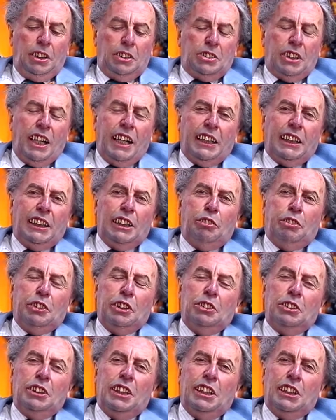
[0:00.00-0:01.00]
It's taking a
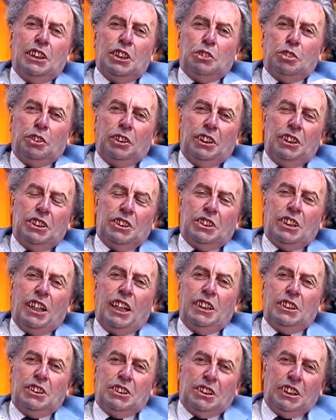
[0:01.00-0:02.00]
few years for these
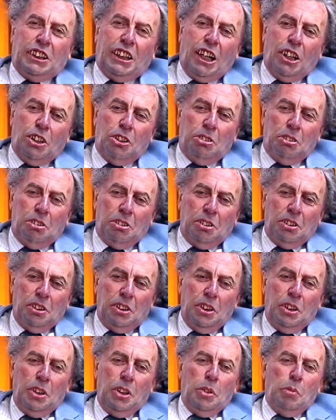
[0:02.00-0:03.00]
stains to go.
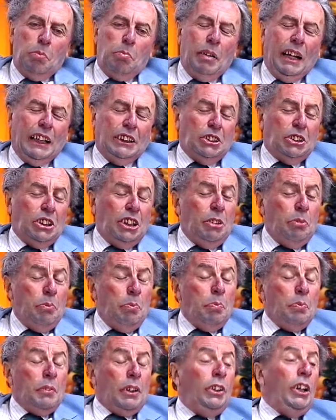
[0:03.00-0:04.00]
But,
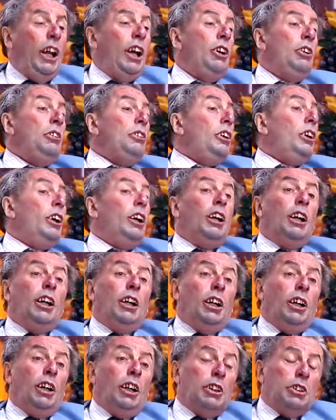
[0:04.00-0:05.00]
no,
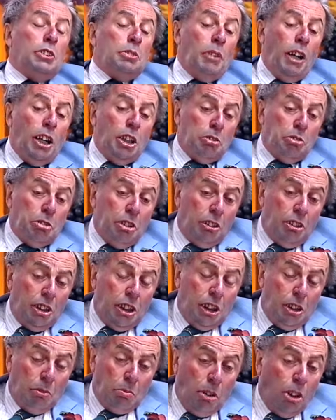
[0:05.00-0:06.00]
I smoke
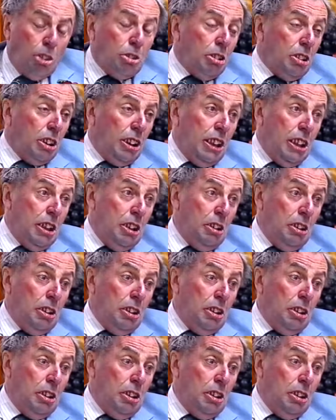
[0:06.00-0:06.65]
very moderately.